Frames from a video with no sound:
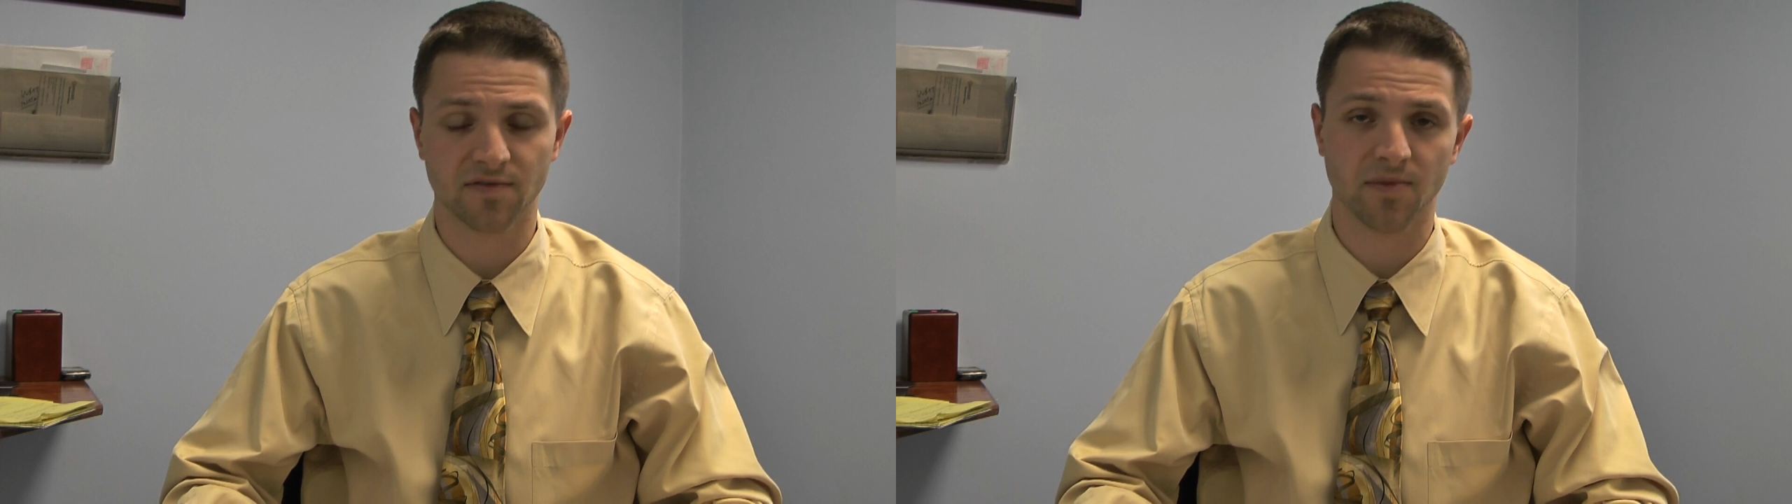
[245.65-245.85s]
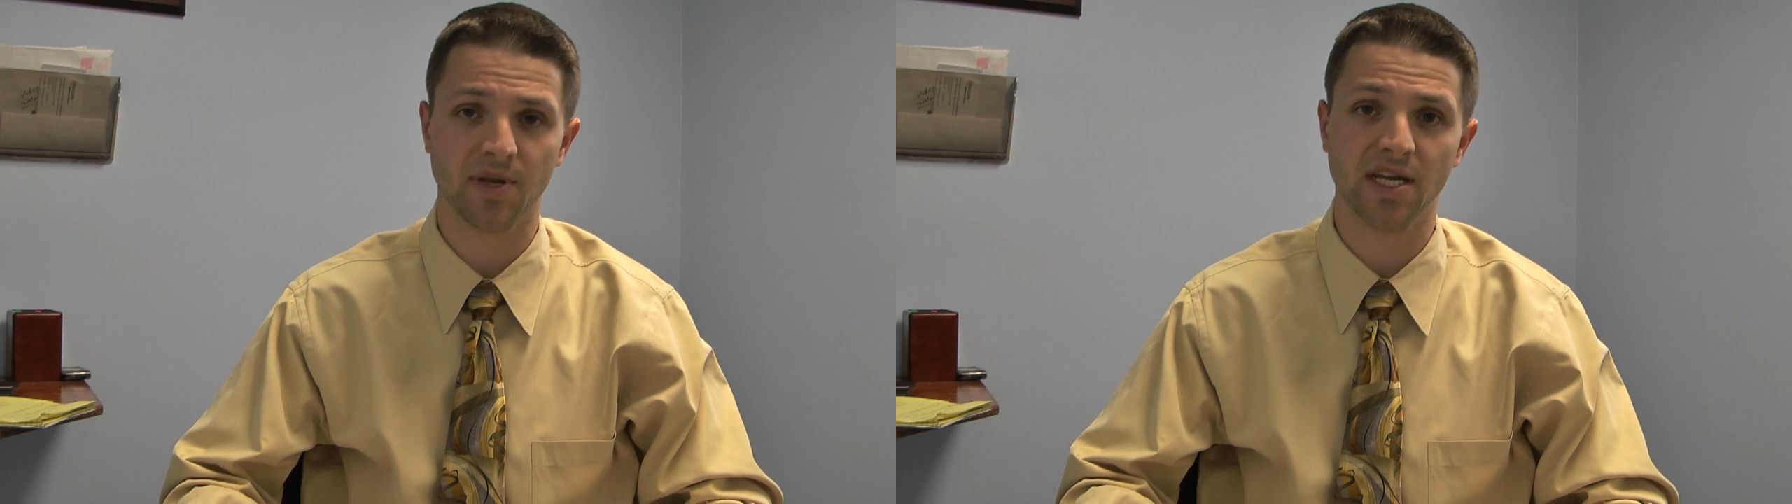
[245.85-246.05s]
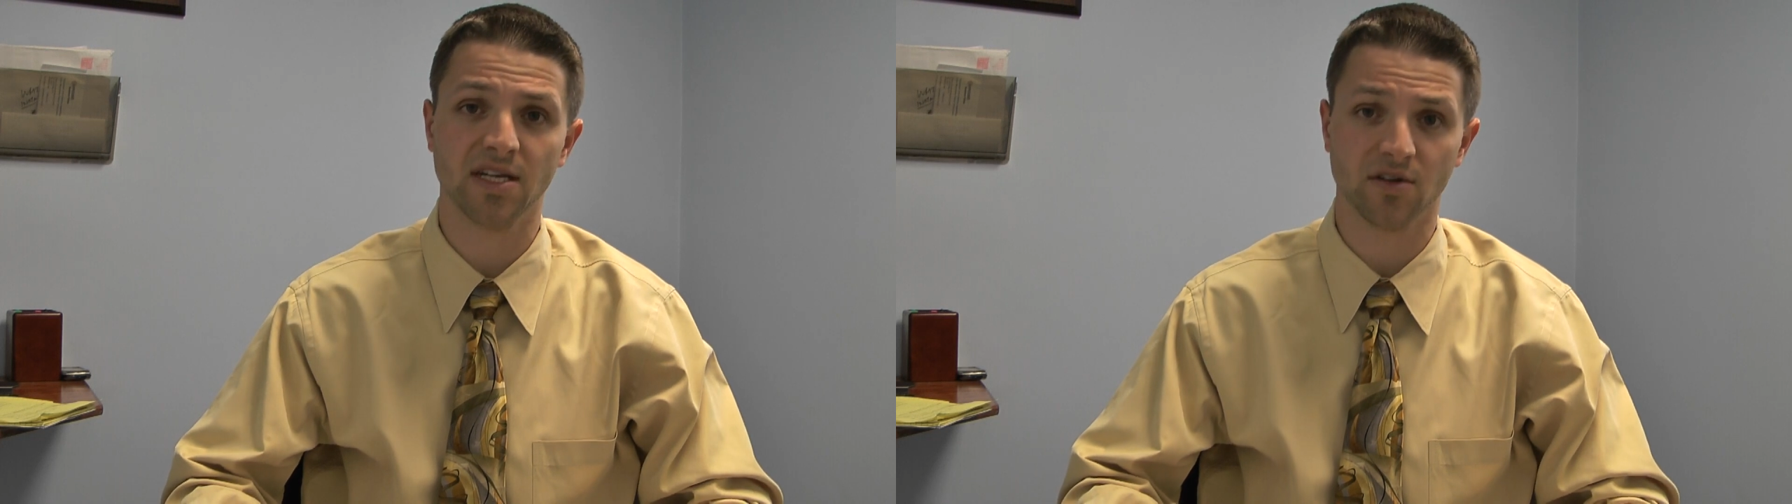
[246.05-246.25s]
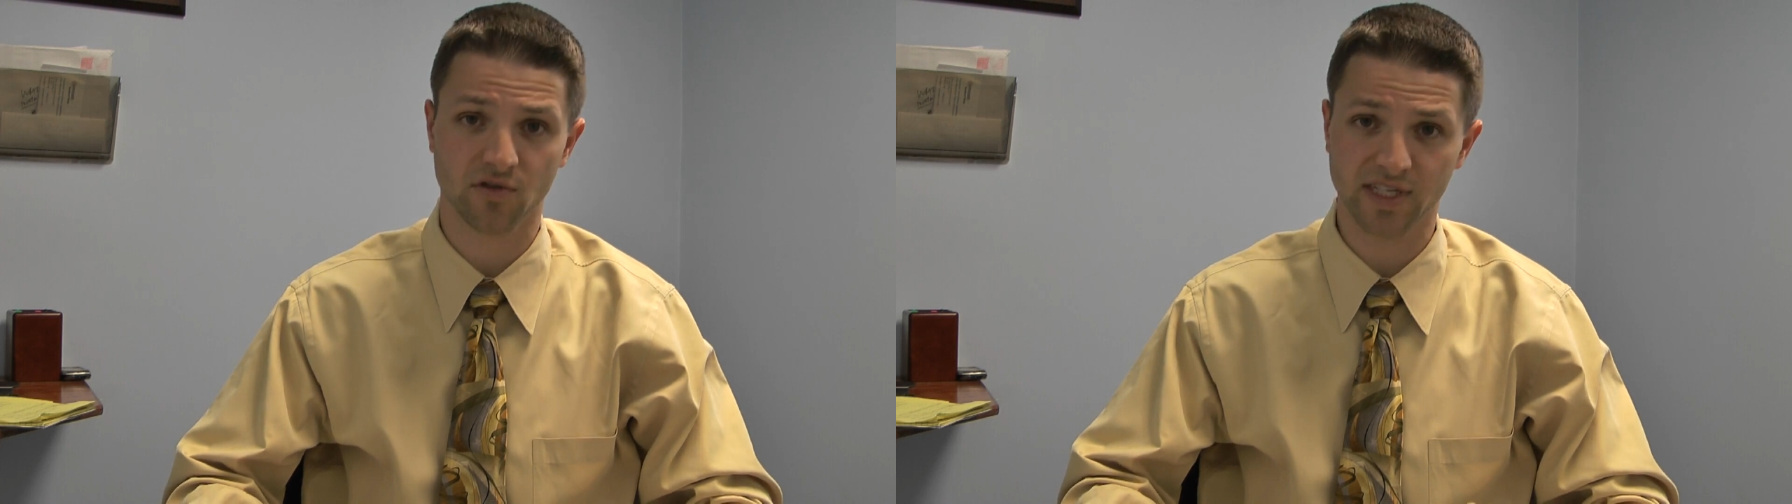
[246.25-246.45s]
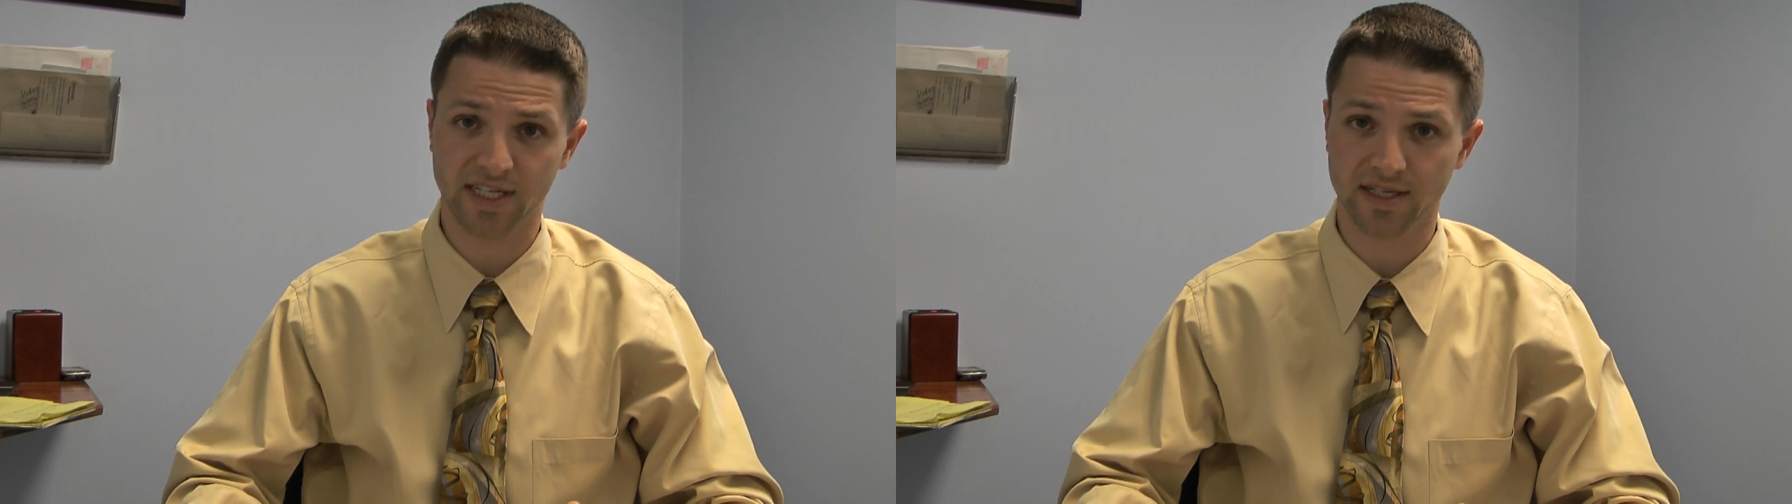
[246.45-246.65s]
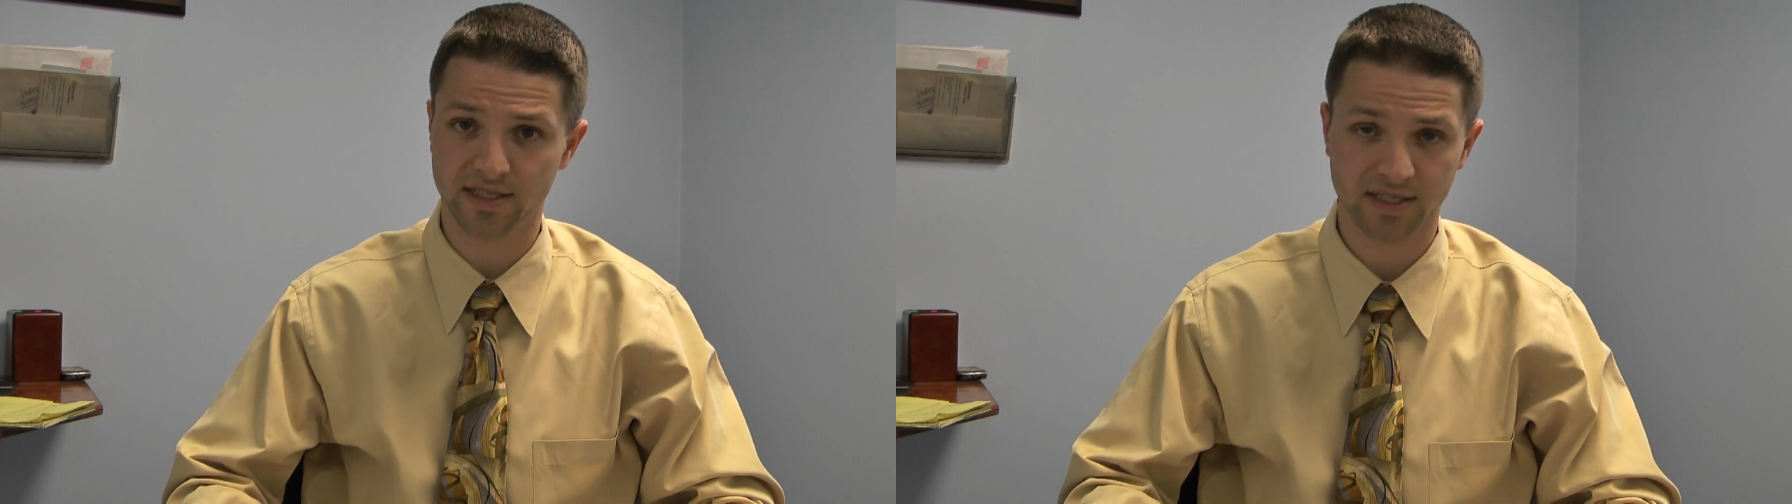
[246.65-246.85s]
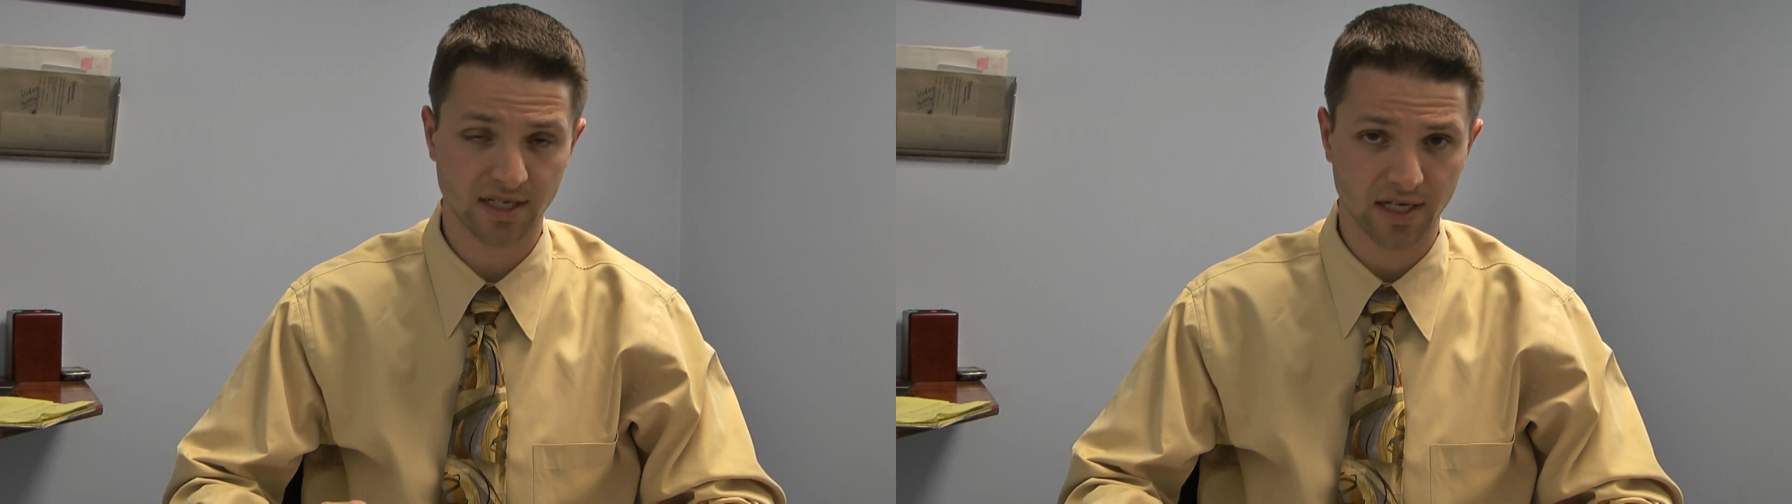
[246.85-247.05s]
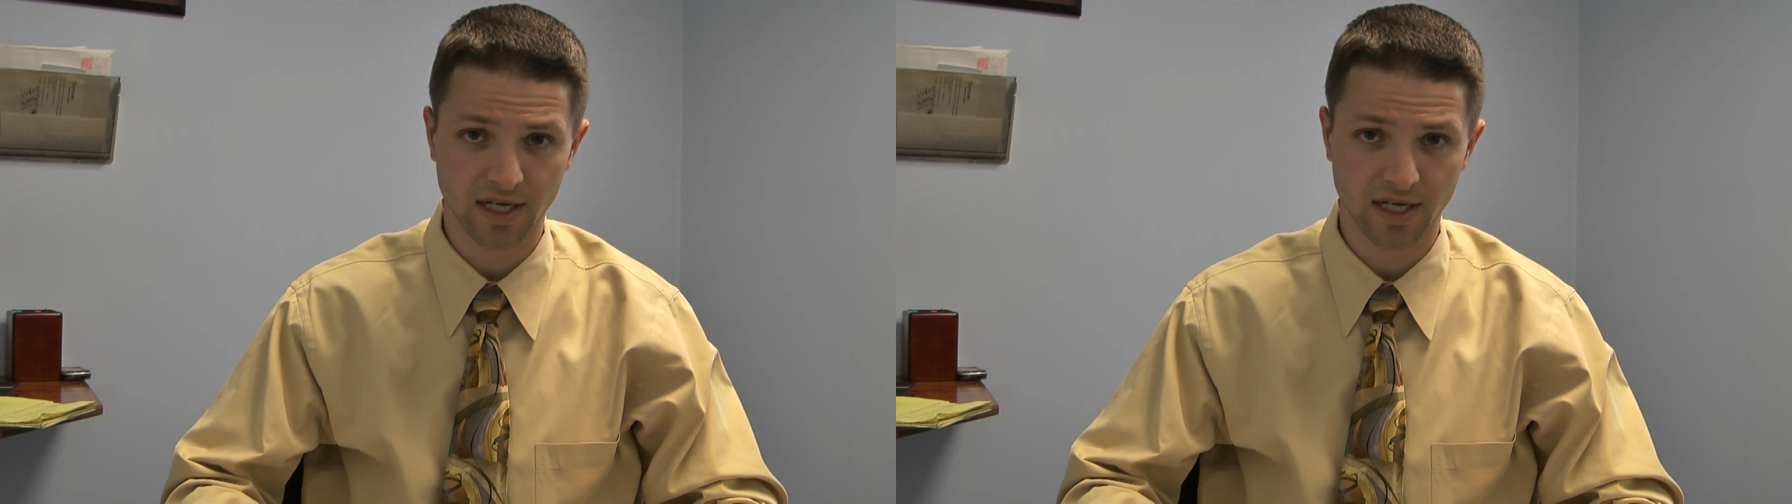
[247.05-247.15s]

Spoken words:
If the pain increases,